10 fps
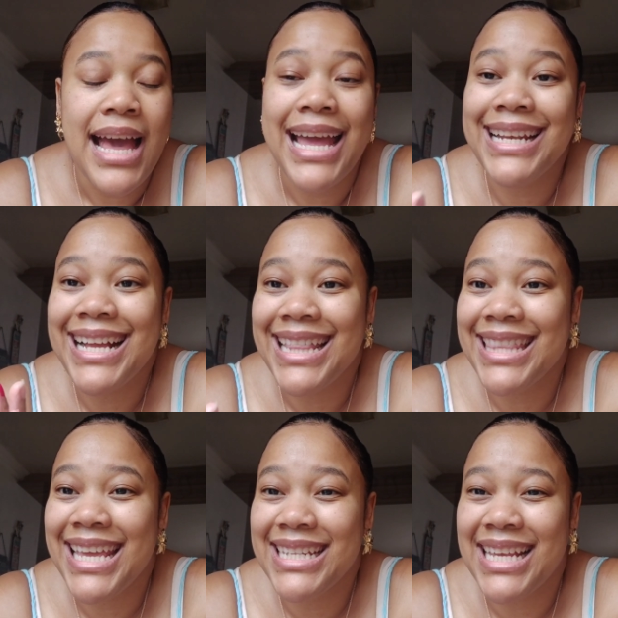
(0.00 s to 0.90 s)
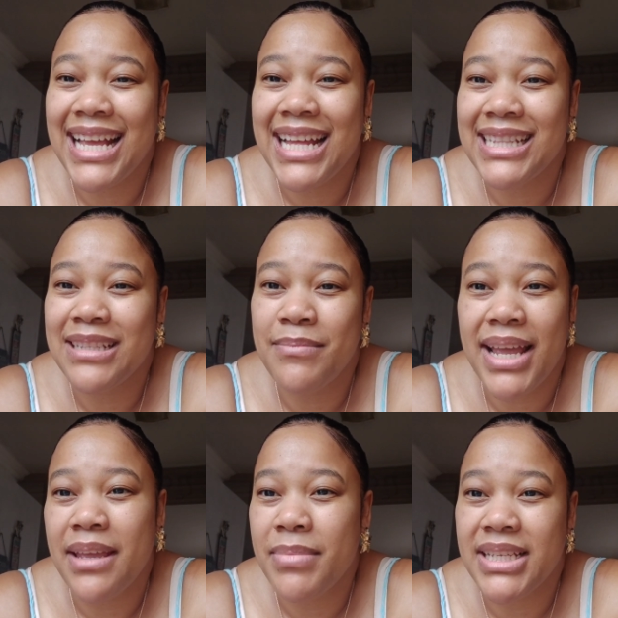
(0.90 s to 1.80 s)
I didn't cut the ends. I cut my
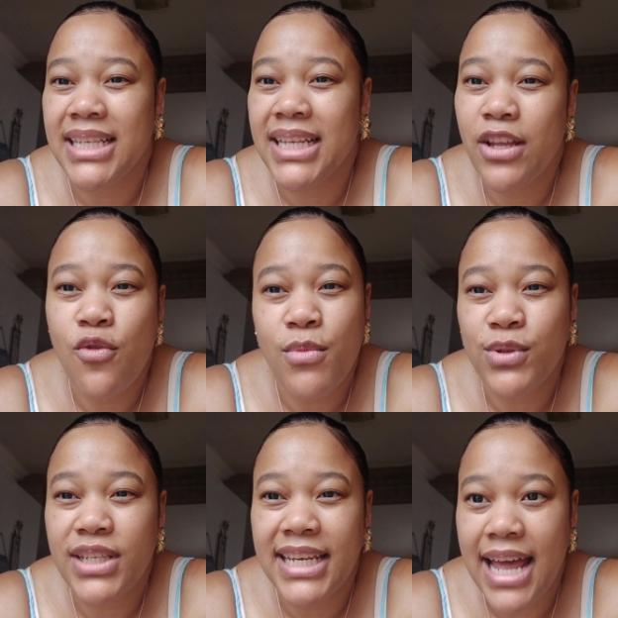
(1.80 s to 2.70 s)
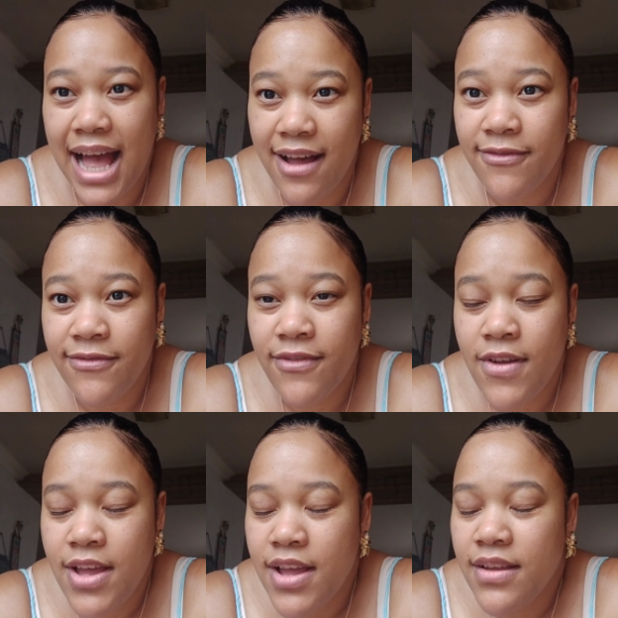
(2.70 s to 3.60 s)
hair basically almost in half
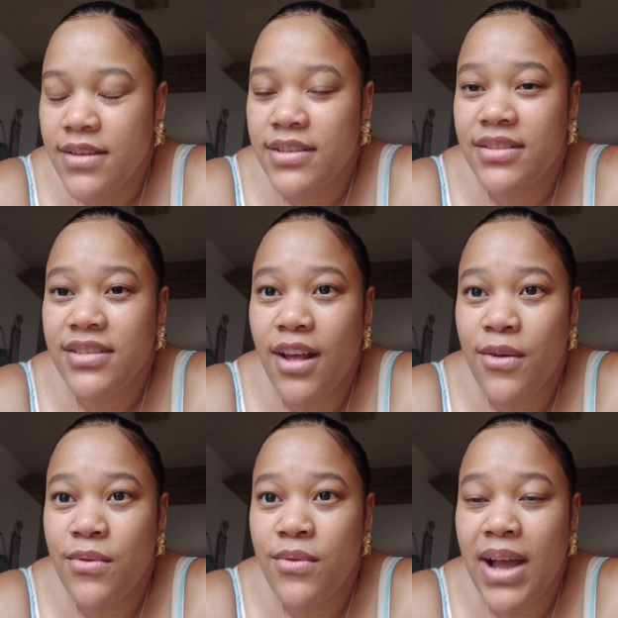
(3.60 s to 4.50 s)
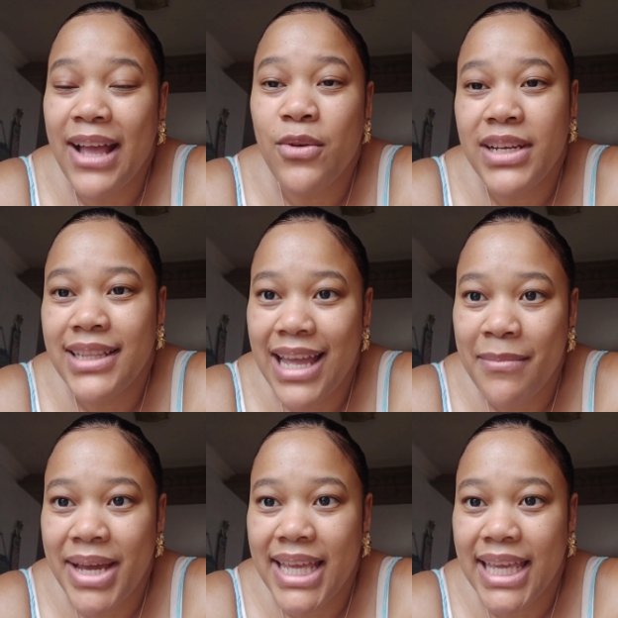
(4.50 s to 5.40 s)
so i couldn't tie
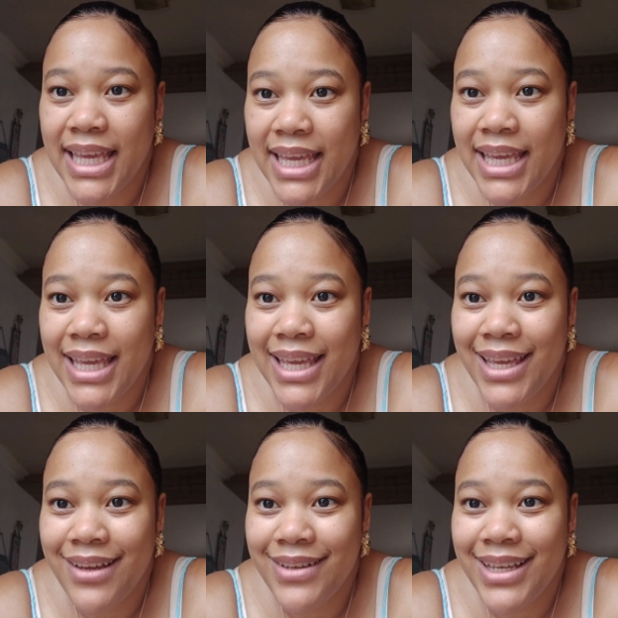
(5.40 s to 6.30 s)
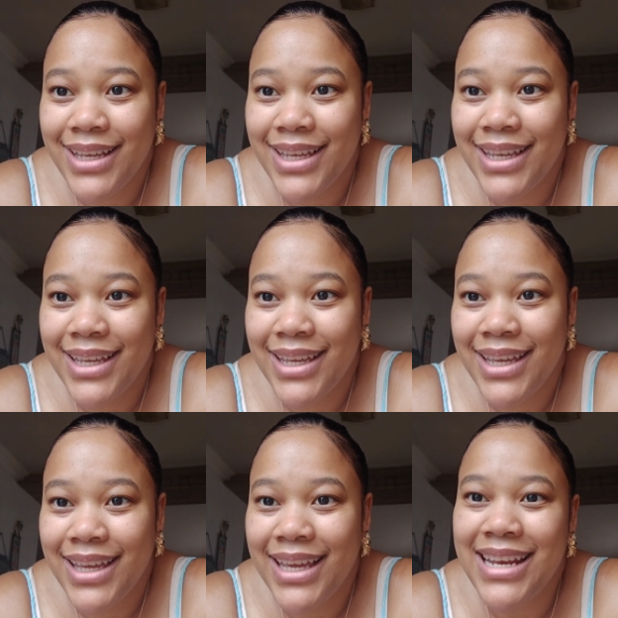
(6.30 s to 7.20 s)
my hair okay
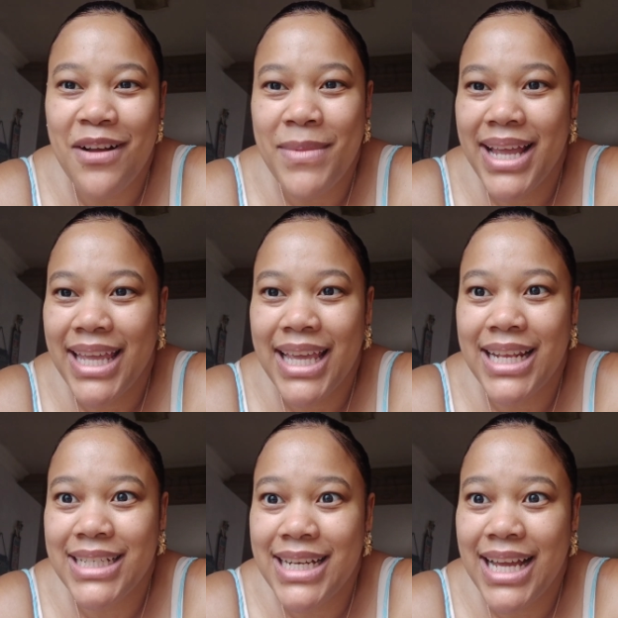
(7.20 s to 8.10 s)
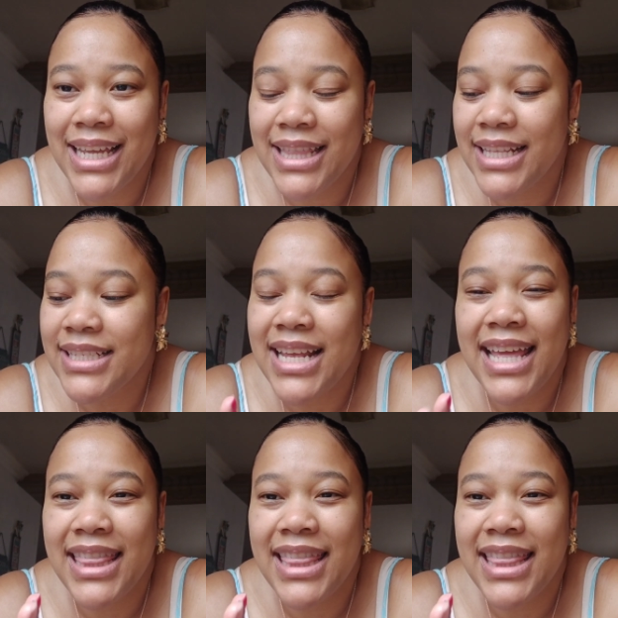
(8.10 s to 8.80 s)
and now my hair can tie that's i